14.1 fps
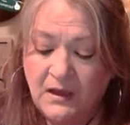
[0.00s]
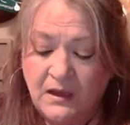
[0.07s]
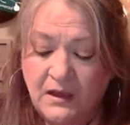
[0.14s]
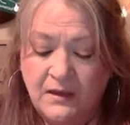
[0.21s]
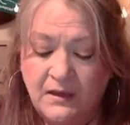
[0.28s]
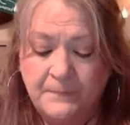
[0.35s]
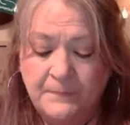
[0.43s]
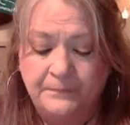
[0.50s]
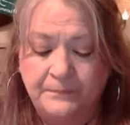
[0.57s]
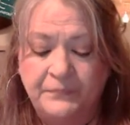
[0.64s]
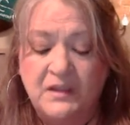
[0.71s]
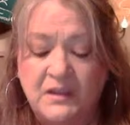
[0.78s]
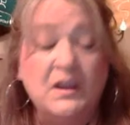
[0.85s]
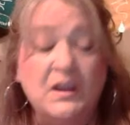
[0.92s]
Um,
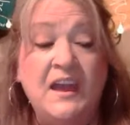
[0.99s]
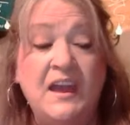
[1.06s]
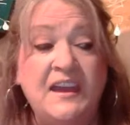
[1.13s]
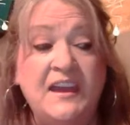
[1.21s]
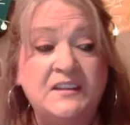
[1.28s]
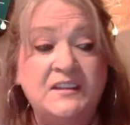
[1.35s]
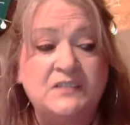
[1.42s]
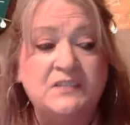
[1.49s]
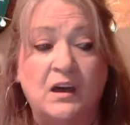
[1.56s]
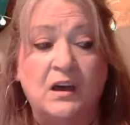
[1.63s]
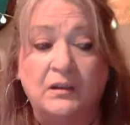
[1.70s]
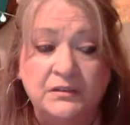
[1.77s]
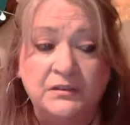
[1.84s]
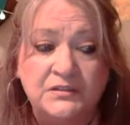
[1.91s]
and it's
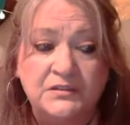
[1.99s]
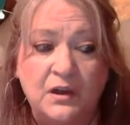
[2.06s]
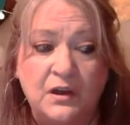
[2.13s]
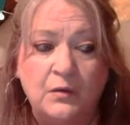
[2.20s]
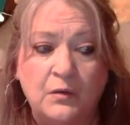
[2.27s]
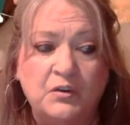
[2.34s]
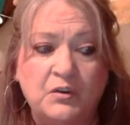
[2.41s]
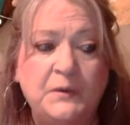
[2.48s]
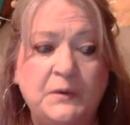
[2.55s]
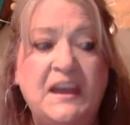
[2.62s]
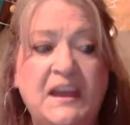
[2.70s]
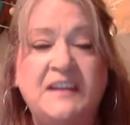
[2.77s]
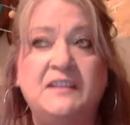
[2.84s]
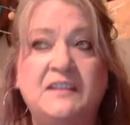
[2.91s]
also
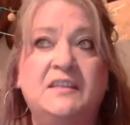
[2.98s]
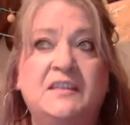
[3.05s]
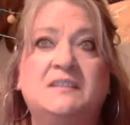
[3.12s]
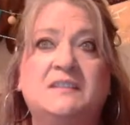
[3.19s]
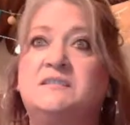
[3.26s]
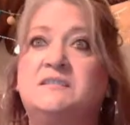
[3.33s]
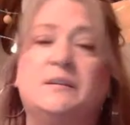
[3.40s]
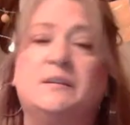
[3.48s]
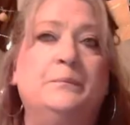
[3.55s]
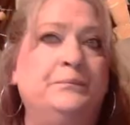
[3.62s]
created this